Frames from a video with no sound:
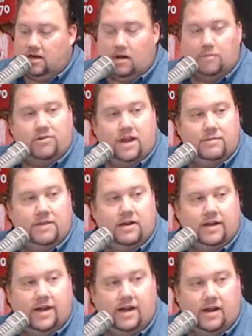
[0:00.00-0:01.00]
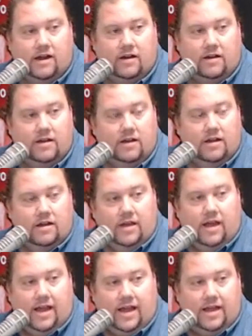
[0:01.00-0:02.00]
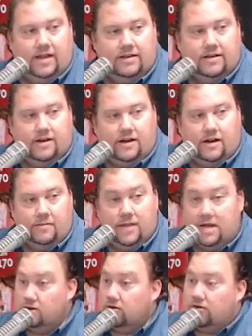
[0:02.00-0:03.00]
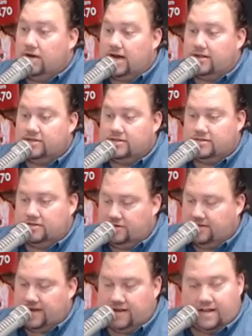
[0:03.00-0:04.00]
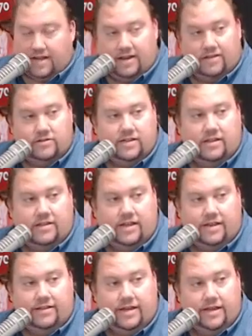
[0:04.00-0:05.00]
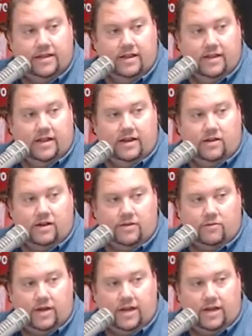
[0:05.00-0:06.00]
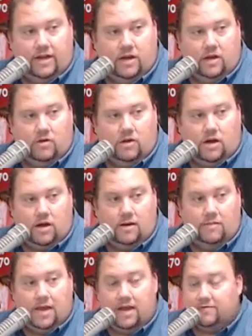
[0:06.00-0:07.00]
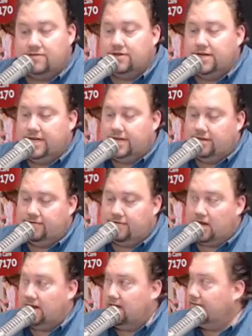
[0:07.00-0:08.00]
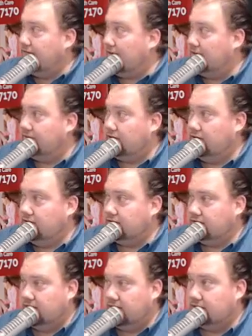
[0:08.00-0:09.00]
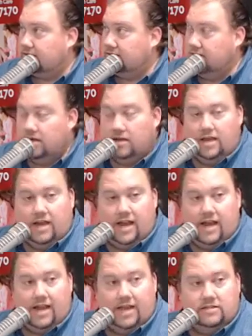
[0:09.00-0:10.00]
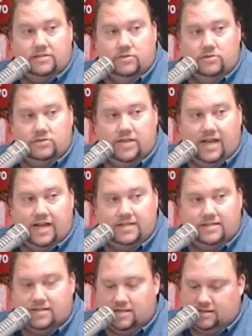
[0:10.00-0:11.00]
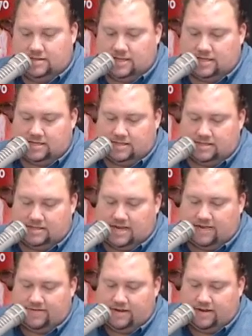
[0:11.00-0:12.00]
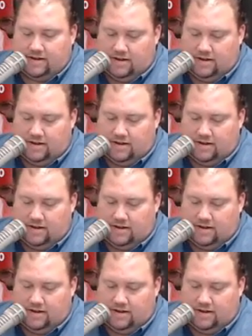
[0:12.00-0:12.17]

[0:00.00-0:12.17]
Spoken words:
primary care, and endocrinologists. We've had a lot of those on lately here on the radio every Friday, 5:30 to 6, and Tuesdays, 6 to 7